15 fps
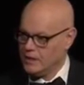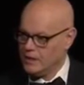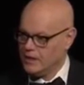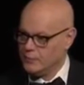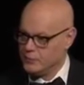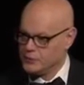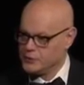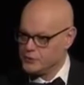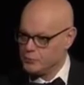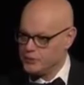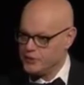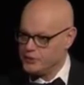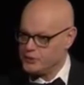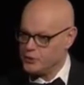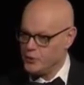It was
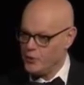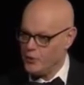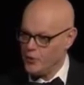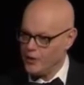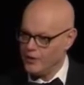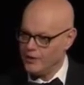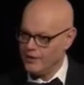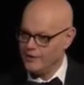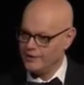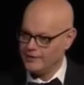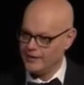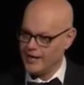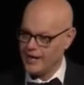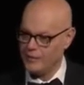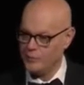three
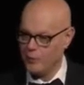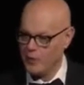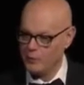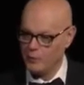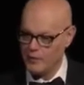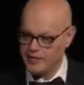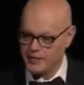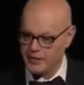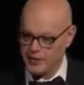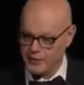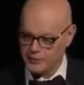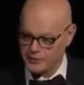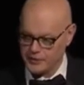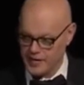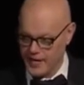score and one week
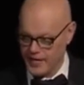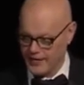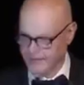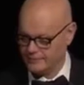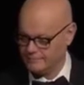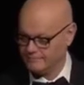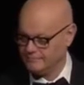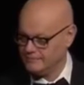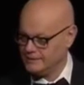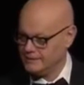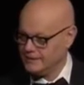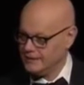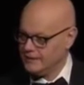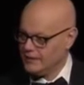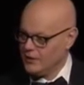ago tonight
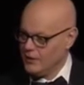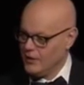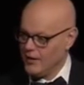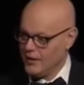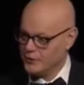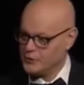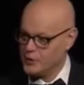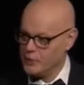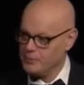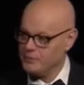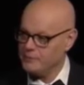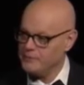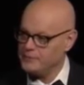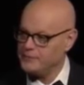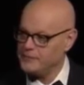on
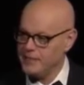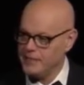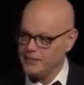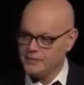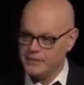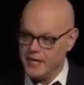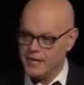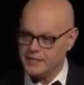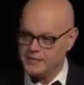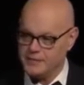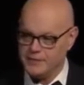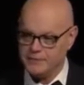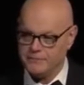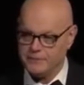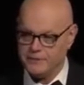October 15,
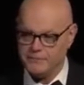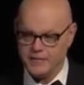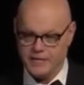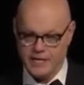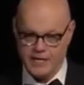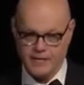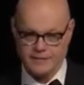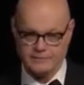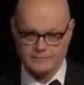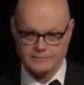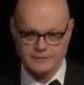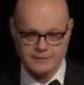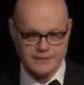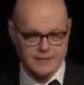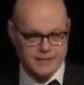
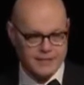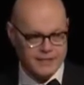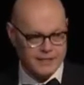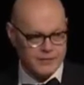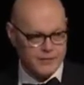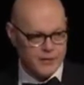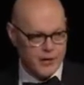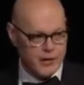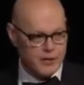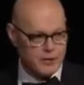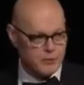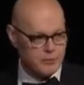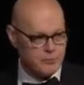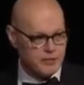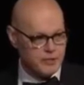1958, that
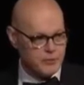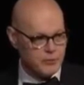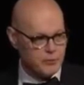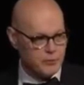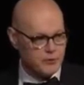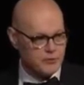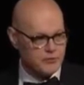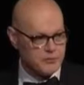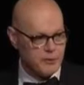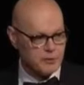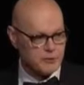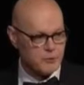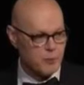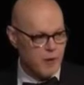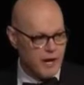arguably the world's
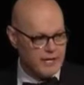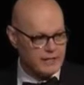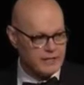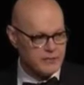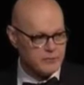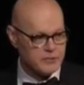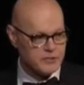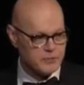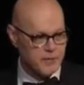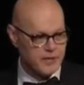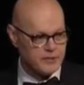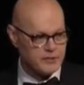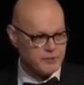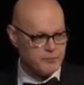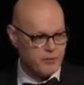most widely
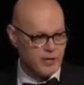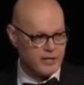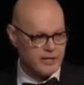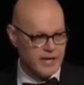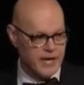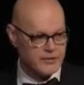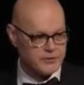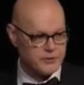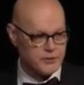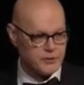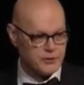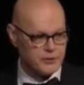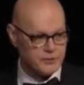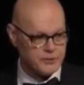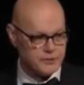respected broadcast
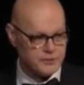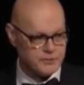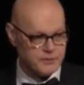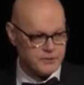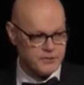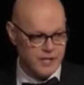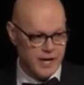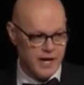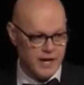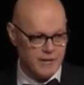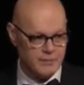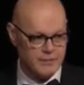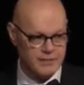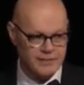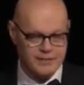journalist of his
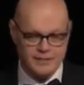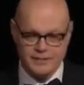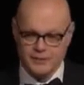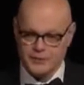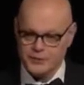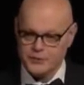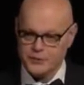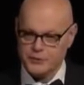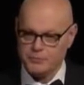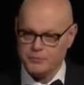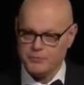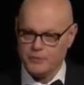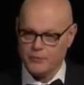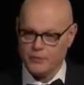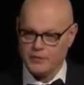time stood
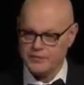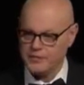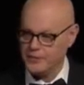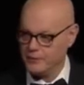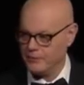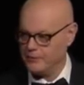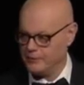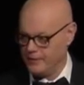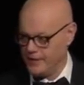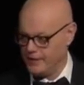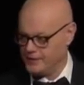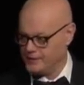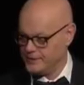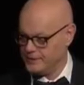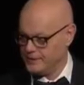before a dinner
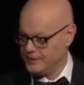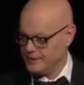event